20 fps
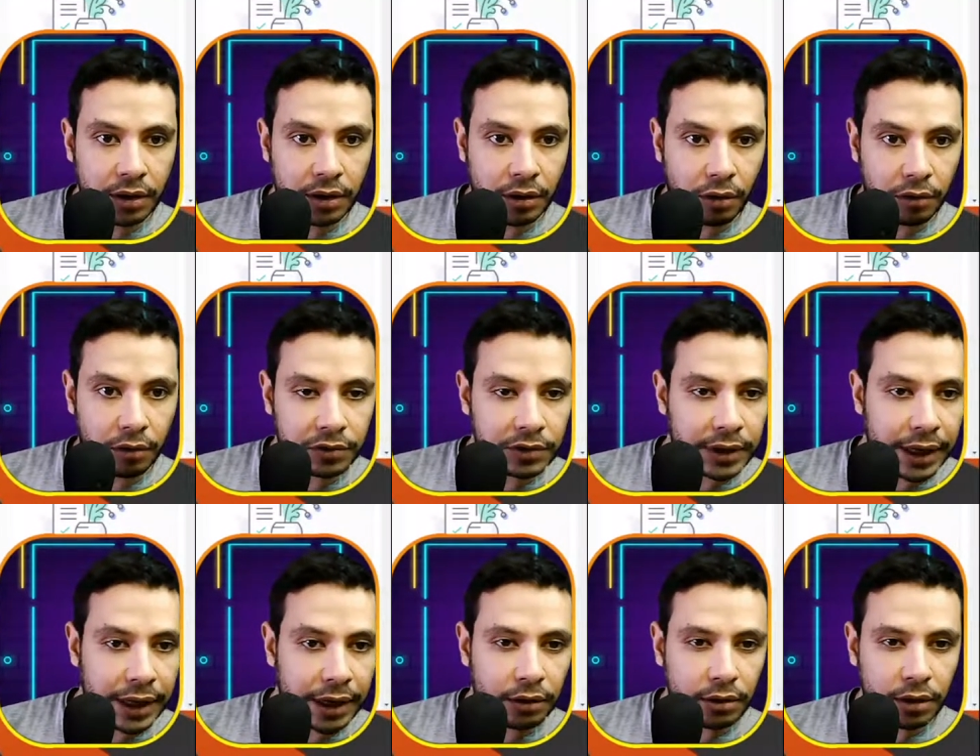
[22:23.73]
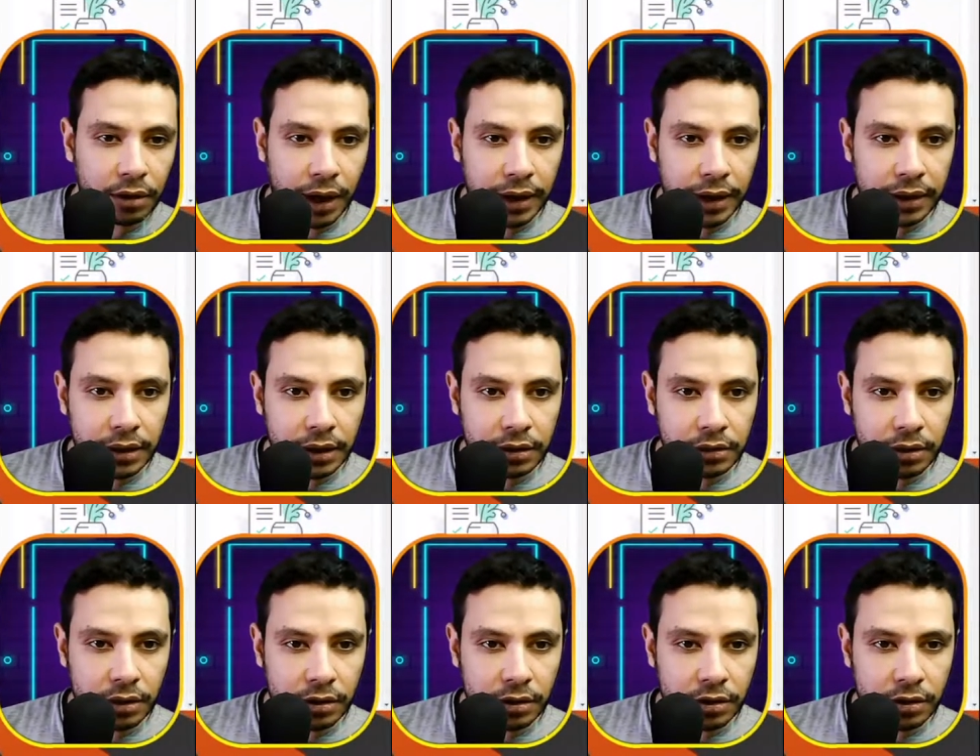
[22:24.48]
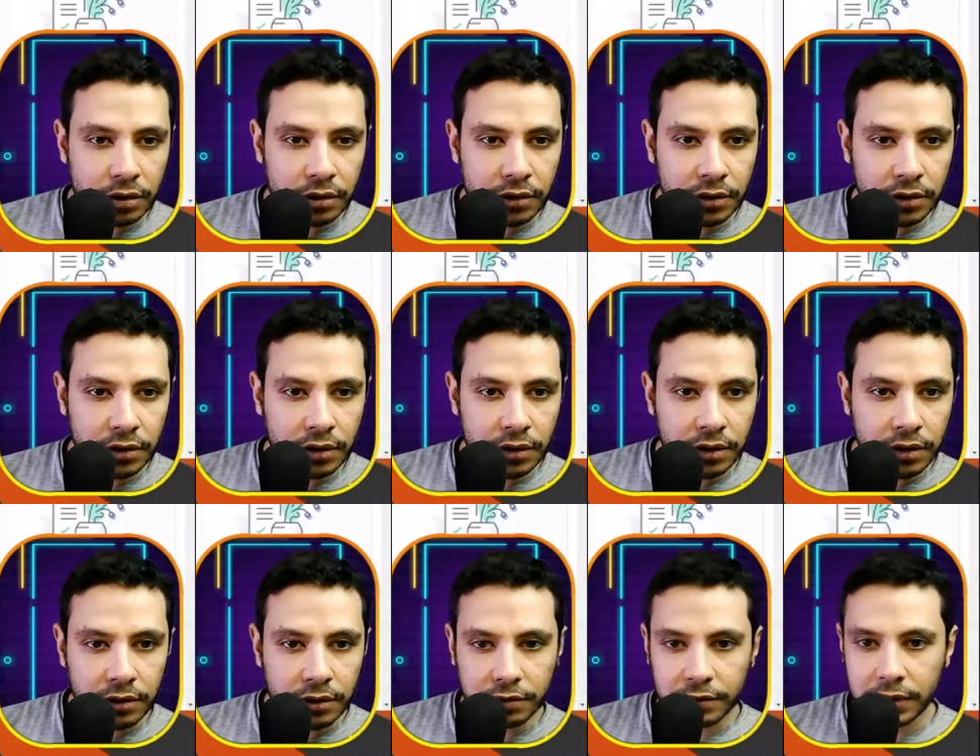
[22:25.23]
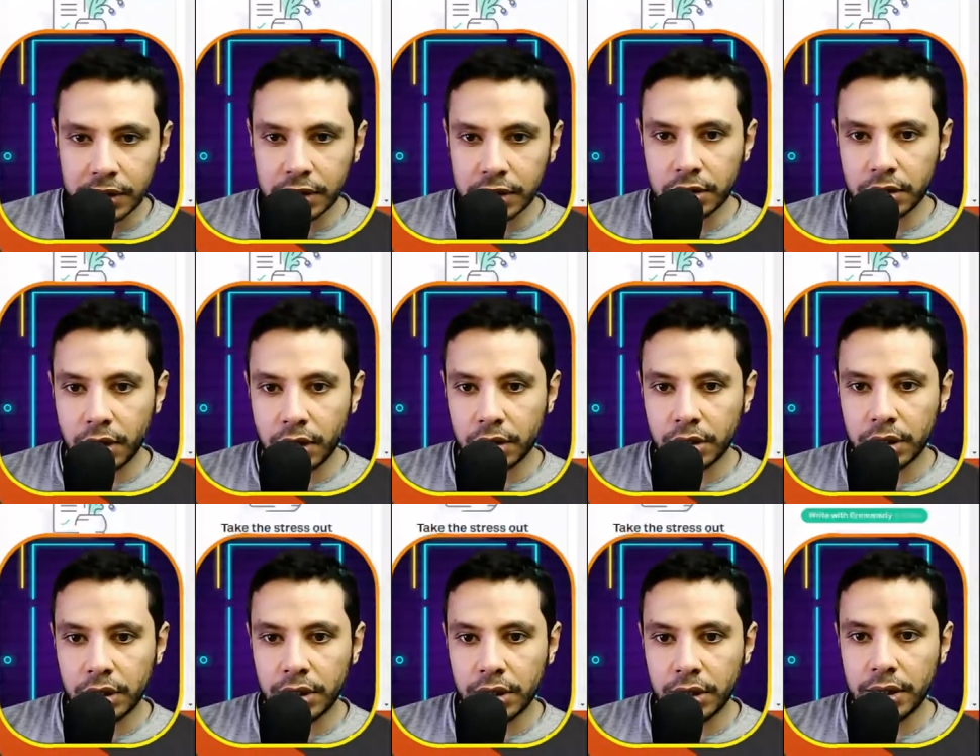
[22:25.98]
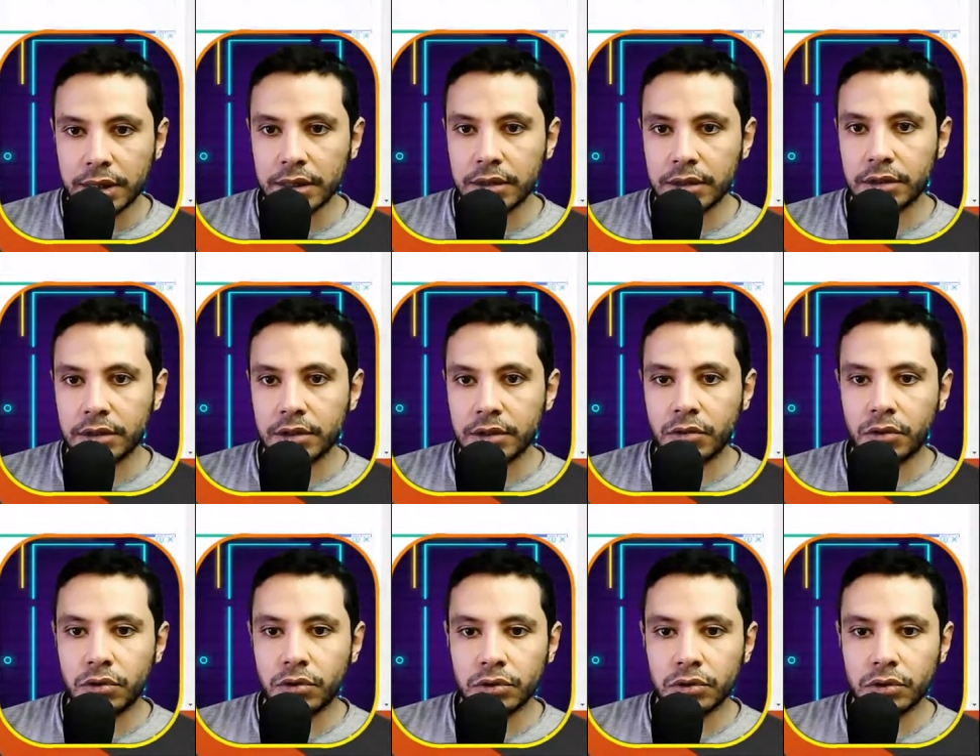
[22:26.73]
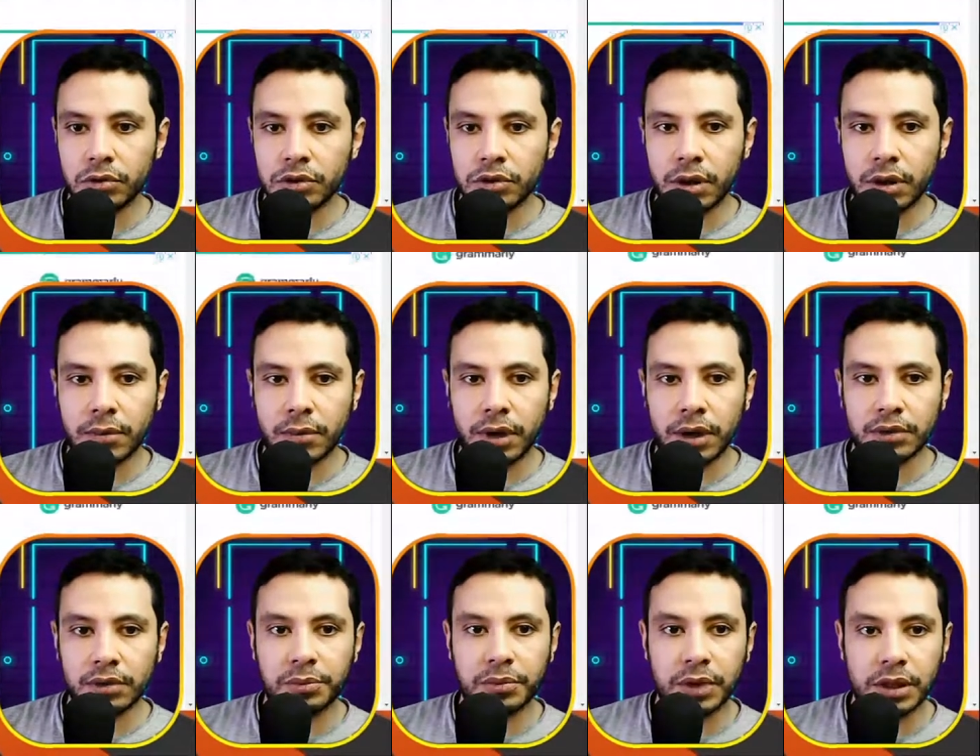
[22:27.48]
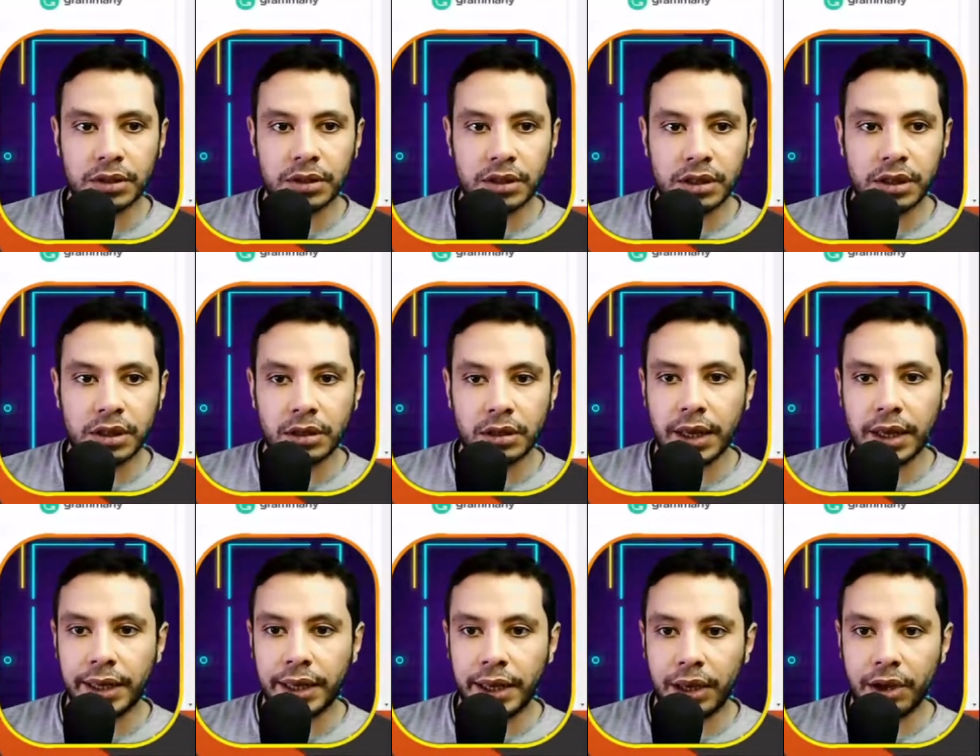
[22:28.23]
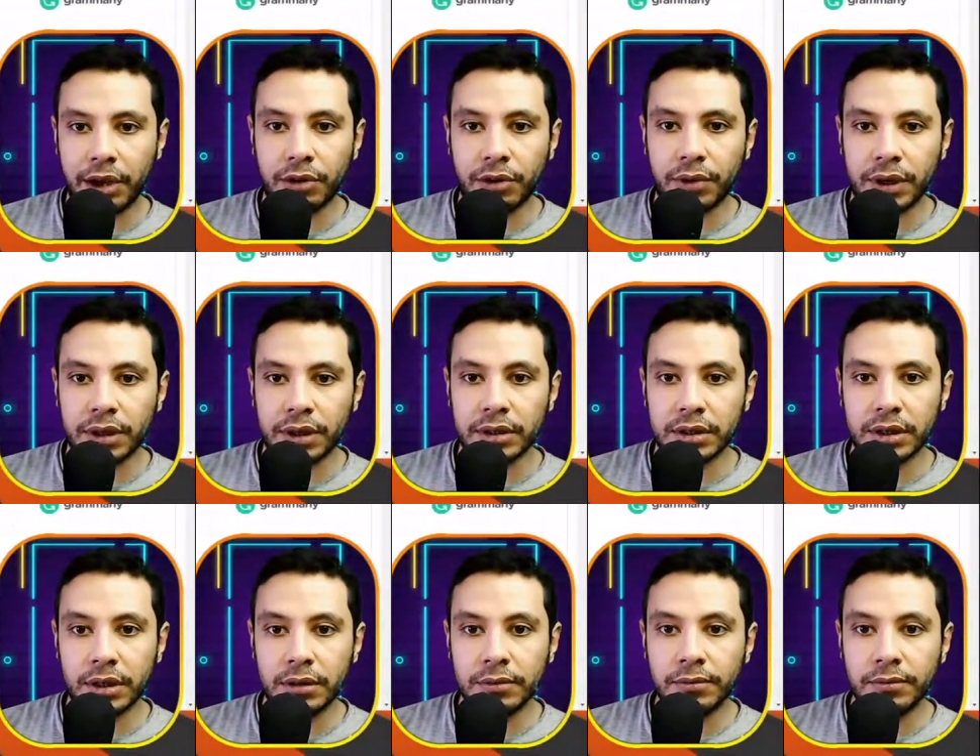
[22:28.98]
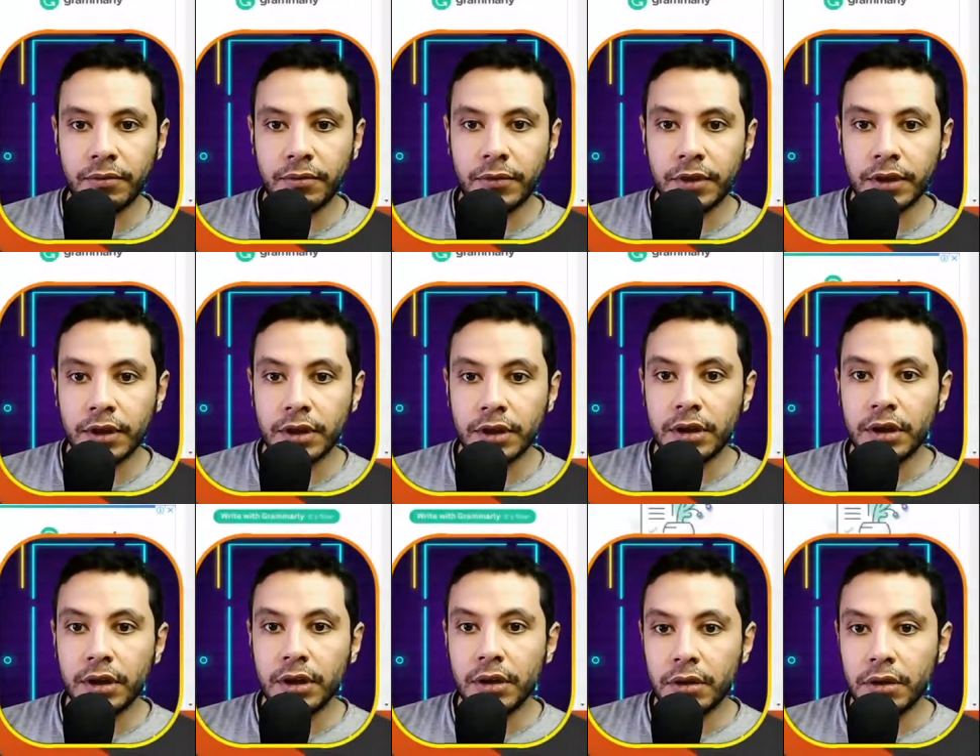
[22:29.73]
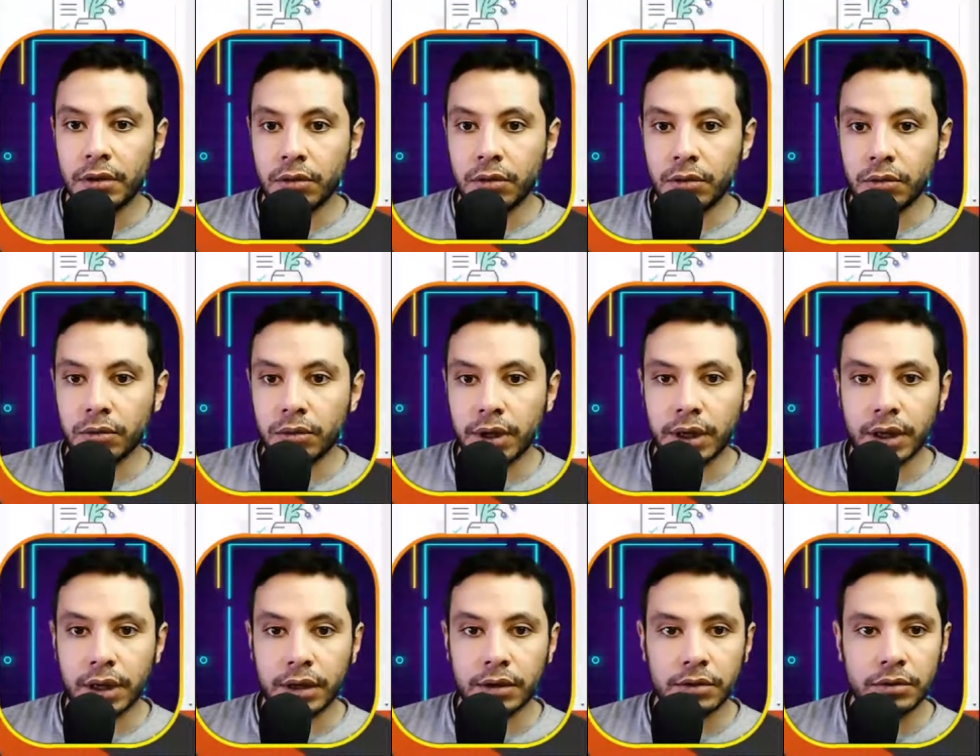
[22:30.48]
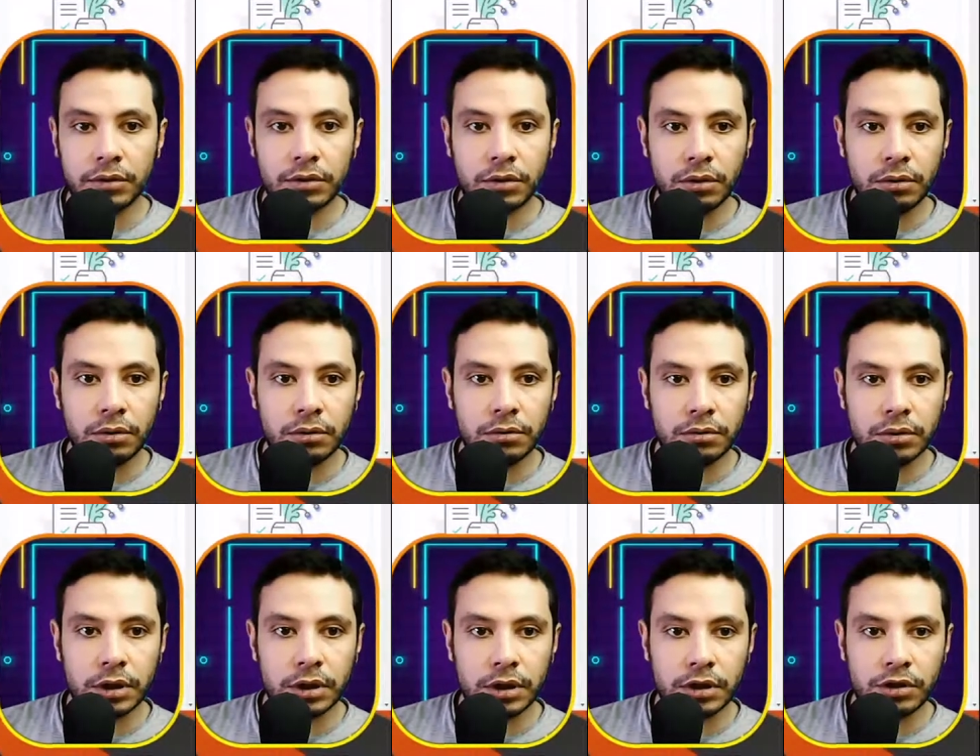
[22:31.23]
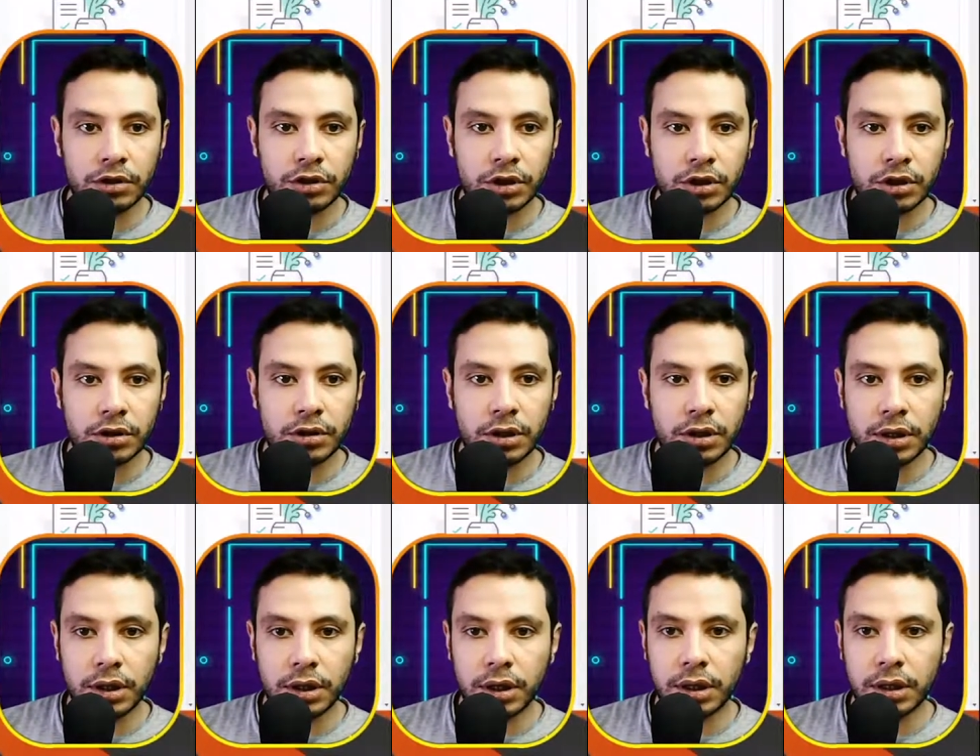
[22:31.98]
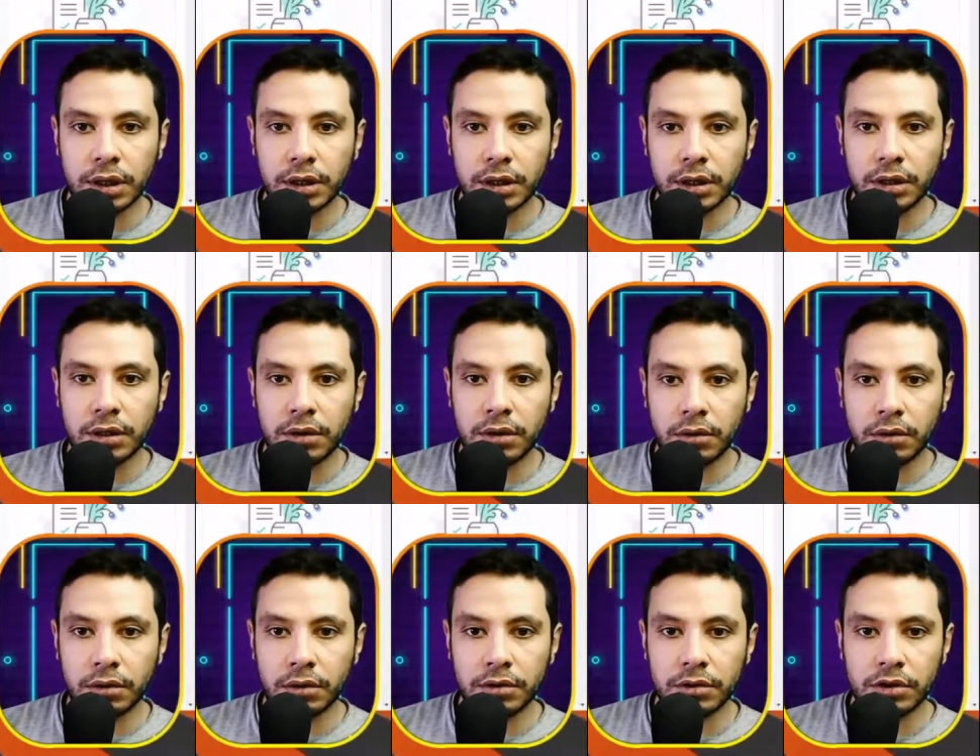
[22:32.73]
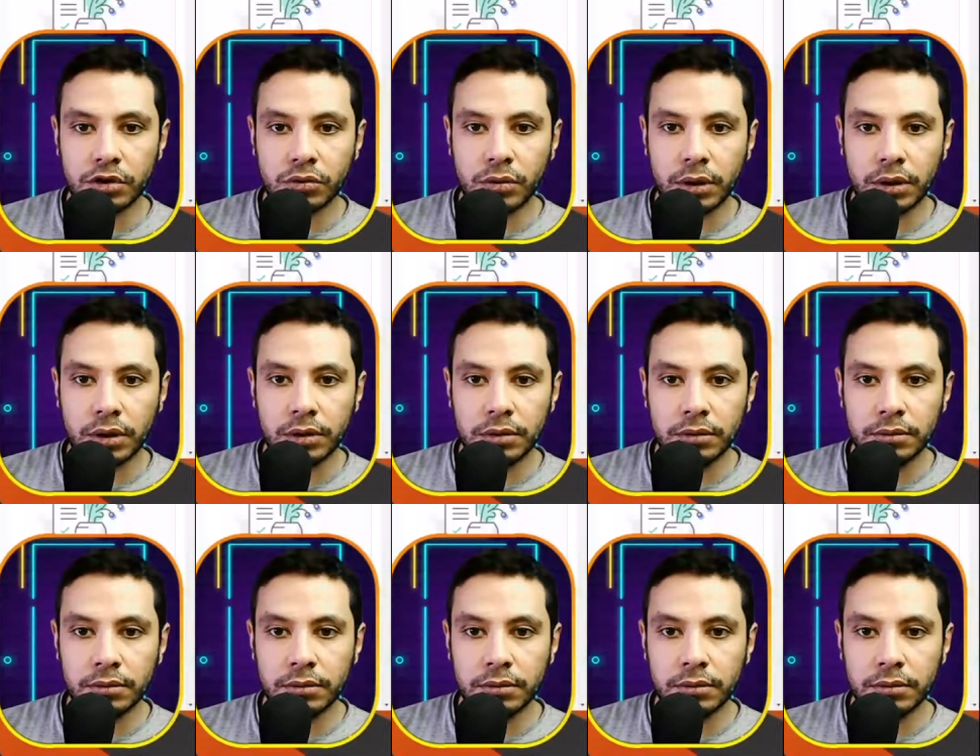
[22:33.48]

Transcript: of the airline it is Vistara and there is also some other prices here like Air India okay so let's just click on this one